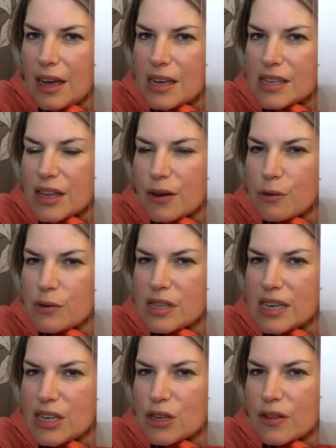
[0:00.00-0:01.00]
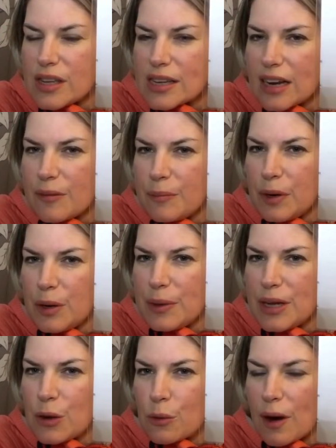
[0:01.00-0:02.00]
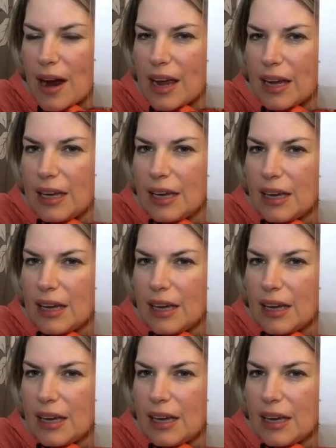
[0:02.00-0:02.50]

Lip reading: So they're all stitched on this kind of bluey grey